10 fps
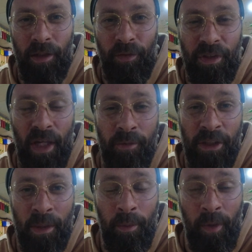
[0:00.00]
If you saw
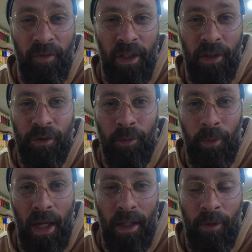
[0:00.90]
some of my videos from
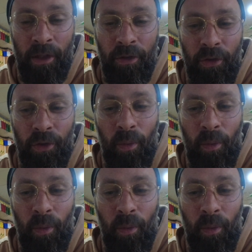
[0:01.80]
Kathmandu,